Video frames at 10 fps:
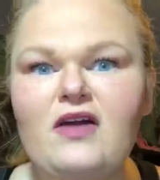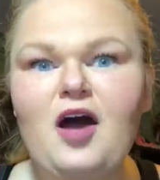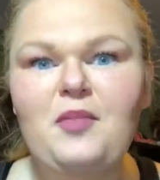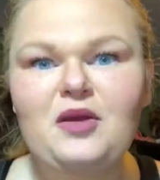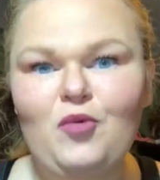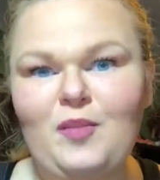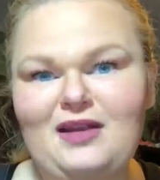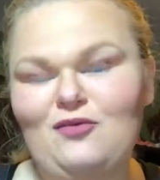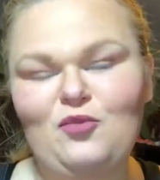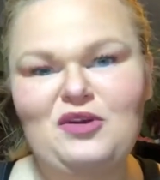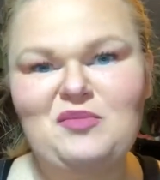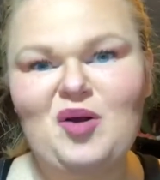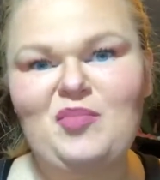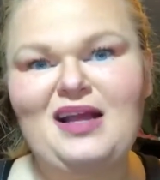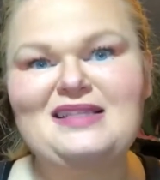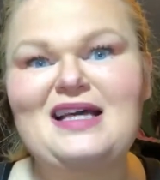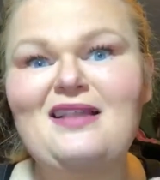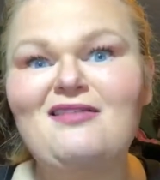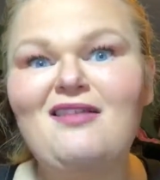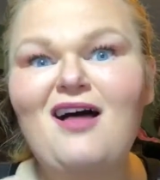helping women with meal plans. I
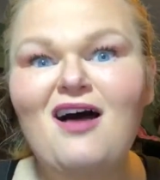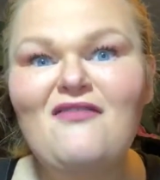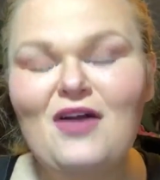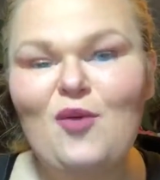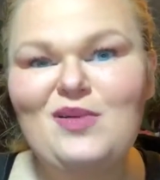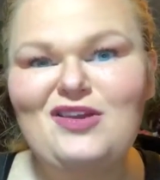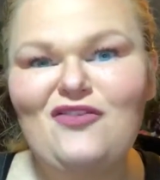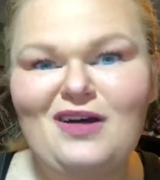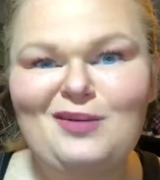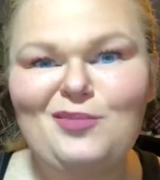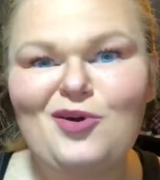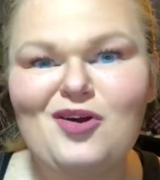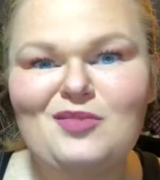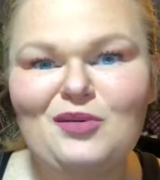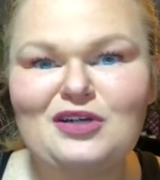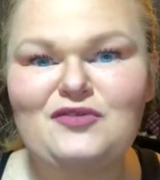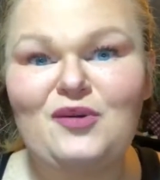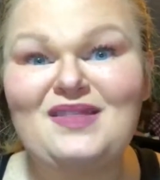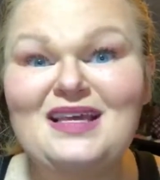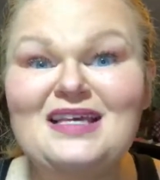love helping you find a program that works for
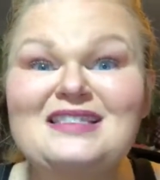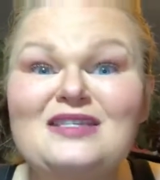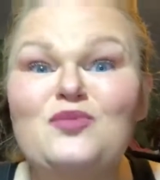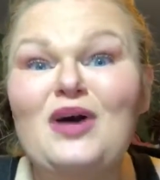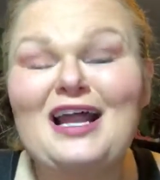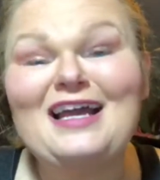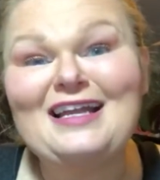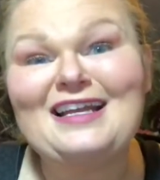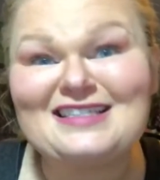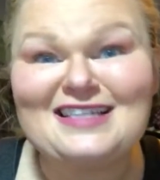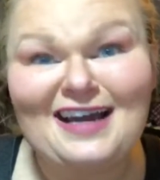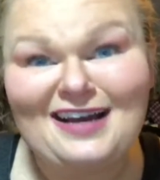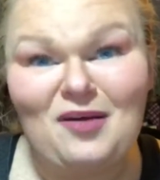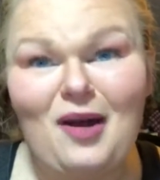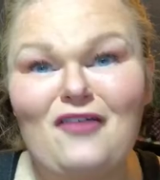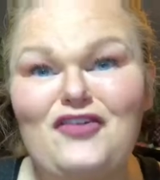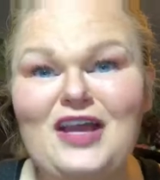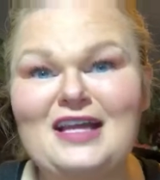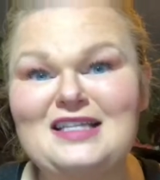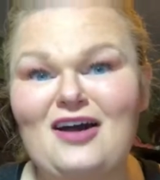you. This is what I get excited about, if you
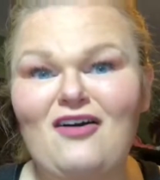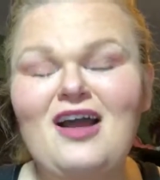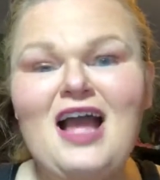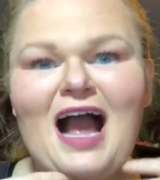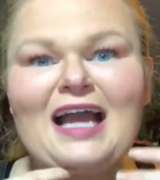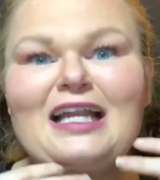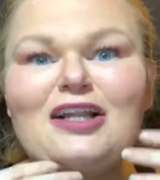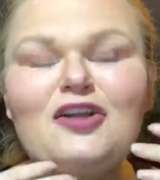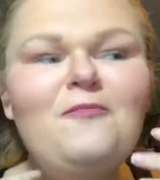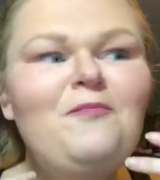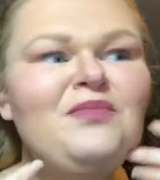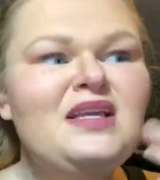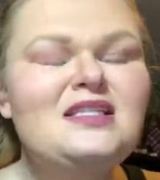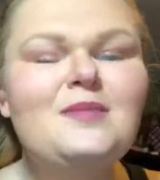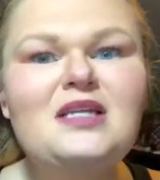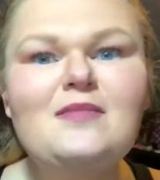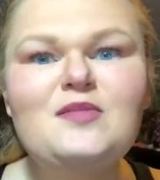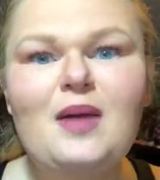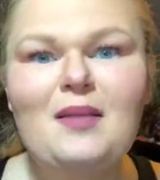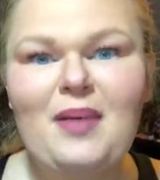can't tell. I get a little,
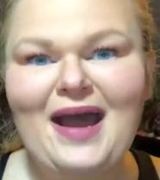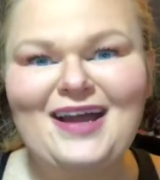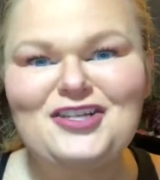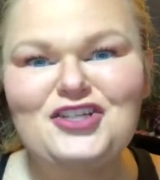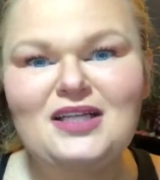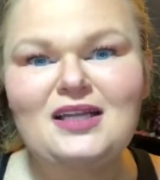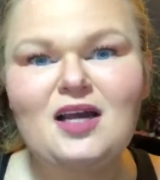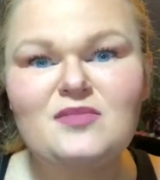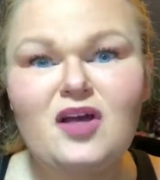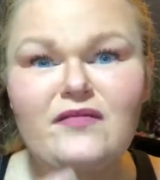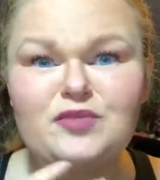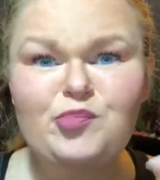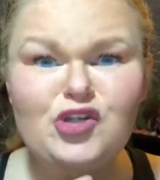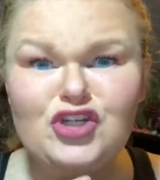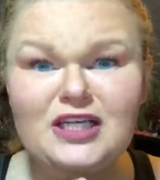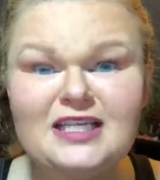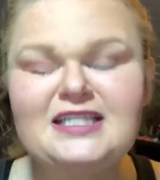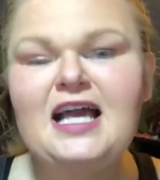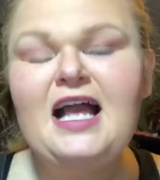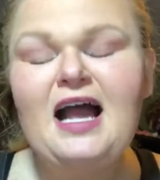sometimes my passion comes off as pushiness,
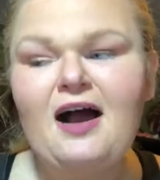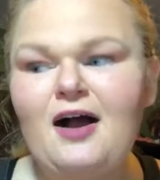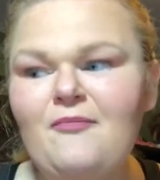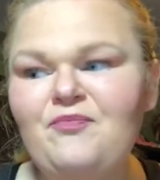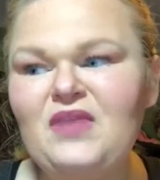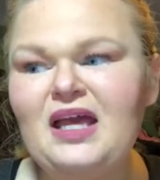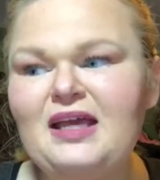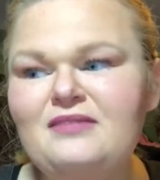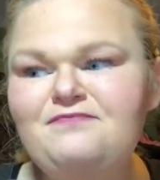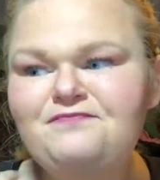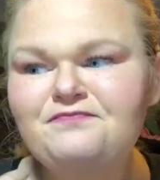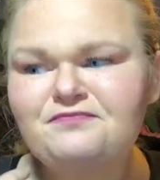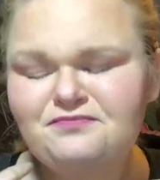and